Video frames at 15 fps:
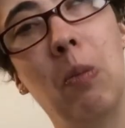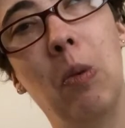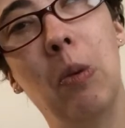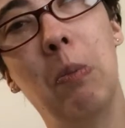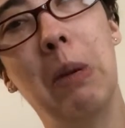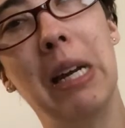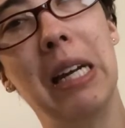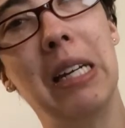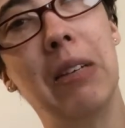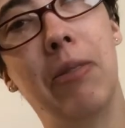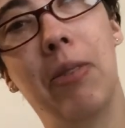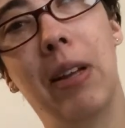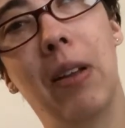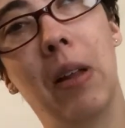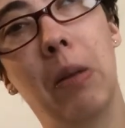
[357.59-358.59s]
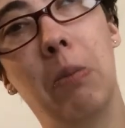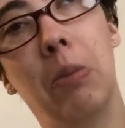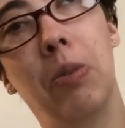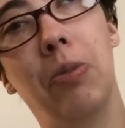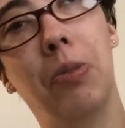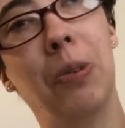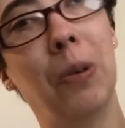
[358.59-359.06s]
would be to fill it
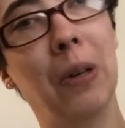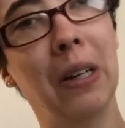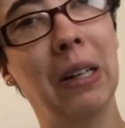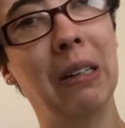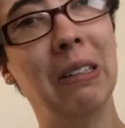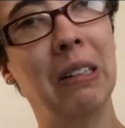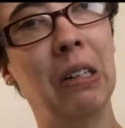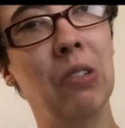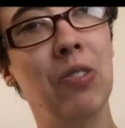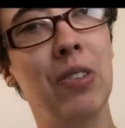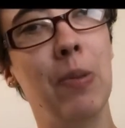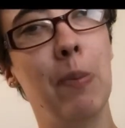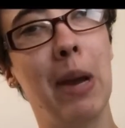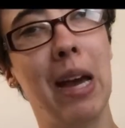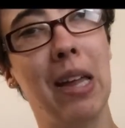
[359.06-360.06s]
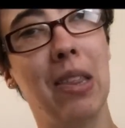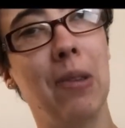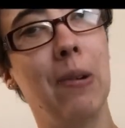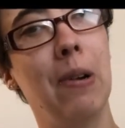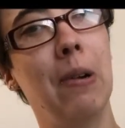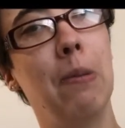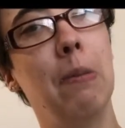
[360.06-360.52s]
before you use the
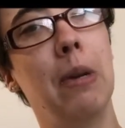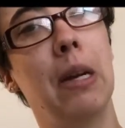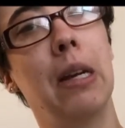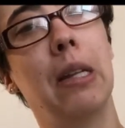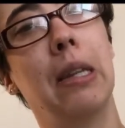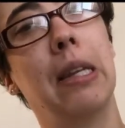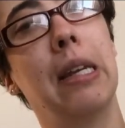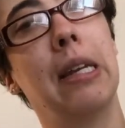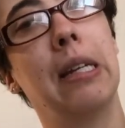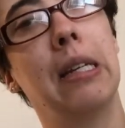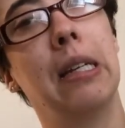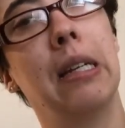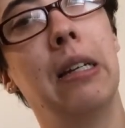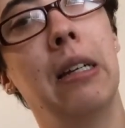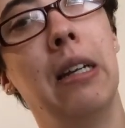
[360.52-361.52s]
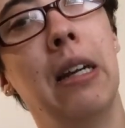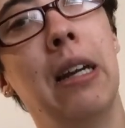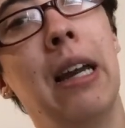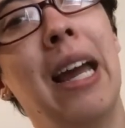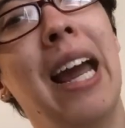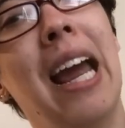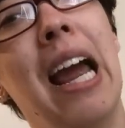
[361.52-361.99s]
bathroom and then
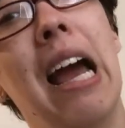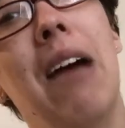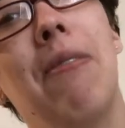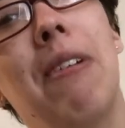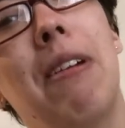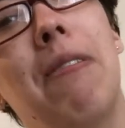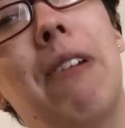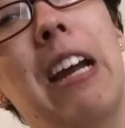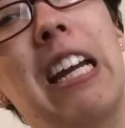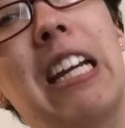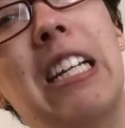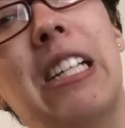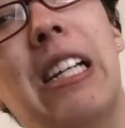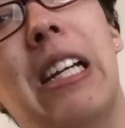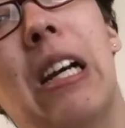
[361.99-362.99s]
have it ready to